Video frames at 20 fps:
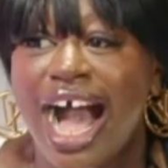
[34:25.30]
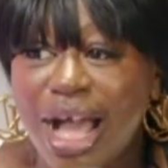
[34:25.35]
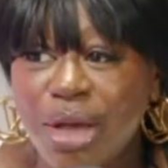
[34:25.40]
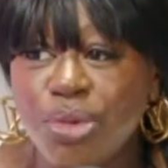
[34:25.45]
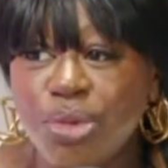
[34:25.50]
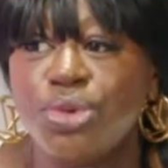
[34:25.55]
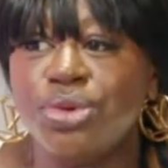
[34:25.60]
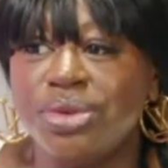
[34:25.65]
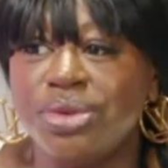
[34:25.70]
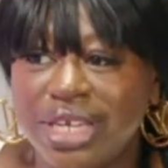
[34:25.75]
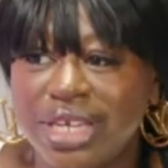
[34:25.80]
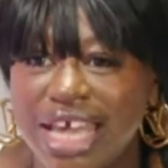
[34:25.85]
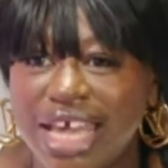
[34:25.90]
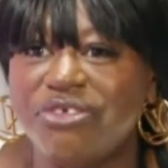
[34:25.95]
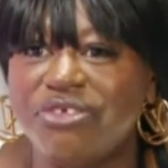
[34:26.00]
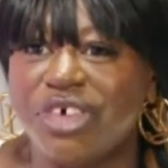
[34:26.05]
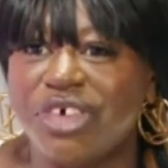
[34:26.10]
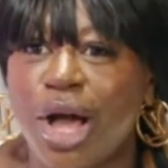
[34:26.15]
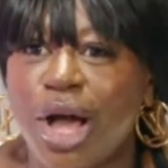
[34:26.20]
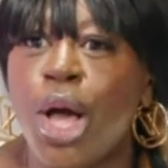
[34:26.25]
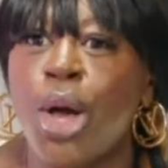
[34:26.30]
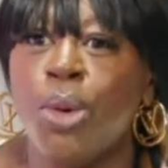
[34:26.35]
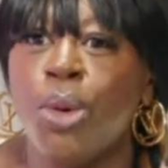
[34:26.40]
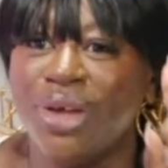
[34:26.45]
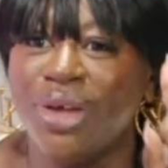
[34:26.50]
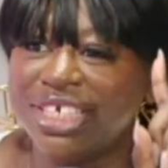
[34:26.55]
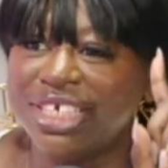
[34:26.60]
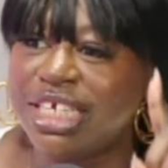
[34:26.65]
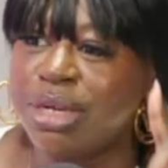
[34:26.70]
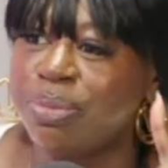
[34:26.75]
I will never.
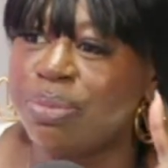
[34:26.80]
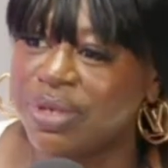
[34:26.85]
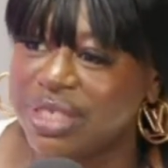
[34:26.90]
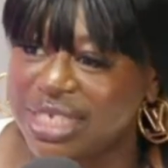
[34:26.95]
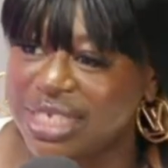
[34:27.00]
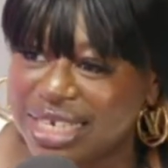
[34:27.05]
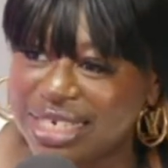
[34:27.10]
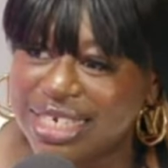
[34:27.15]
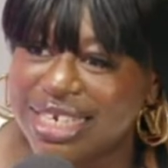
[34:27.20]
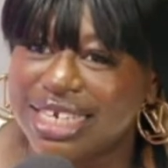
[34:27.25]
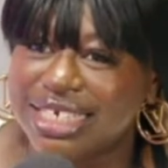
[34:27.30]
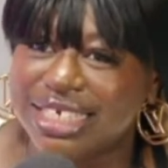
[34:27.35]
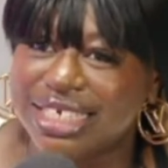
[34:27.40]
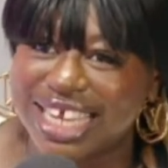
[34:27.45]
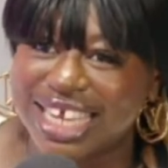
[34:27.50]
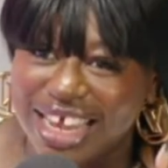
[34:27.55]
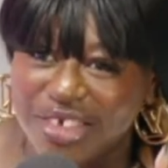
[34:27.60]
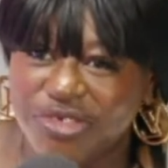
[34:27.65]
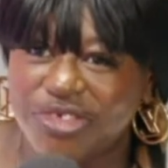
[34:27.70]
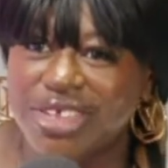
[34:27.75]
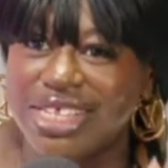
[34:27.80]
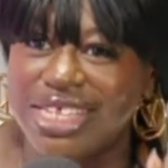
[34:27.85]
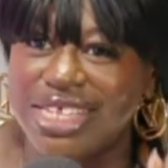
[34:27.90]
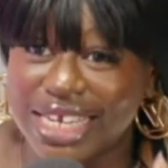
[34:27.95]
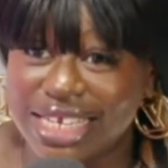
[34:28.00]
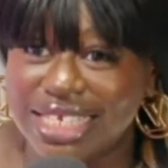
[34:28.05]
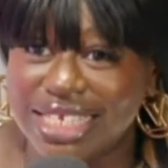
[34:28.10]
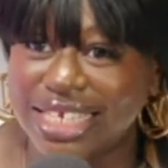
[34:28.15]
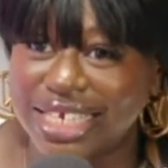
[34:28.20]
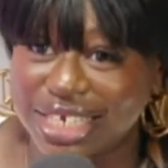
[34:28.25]
When she pretended that she had
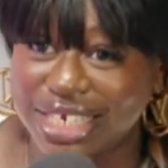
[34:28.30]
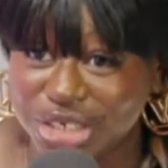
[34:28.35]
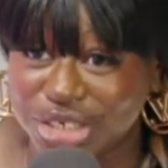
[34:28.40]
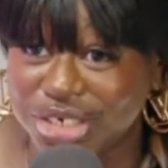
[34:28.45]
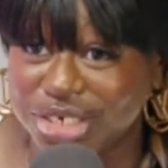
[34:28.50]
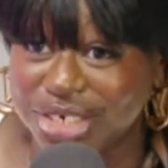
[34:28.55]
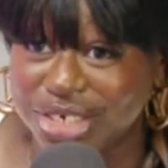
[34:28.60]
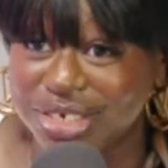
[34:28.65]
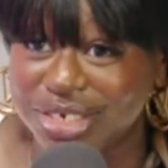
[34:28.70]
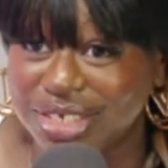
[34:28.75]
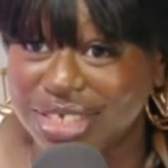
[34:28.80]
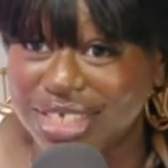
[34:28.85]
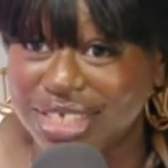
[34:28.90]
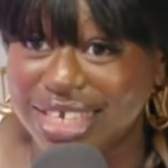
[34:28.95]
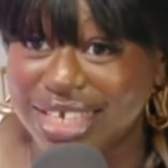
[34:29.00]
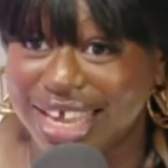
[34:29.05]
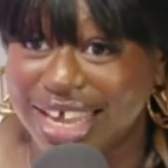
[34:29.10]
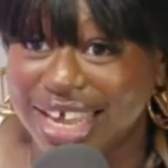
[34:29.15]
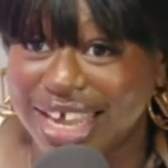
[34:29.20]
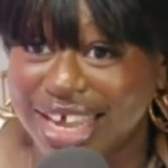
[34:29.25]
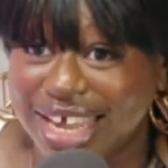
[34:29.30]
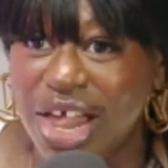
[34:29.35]
fertility issues, yeah?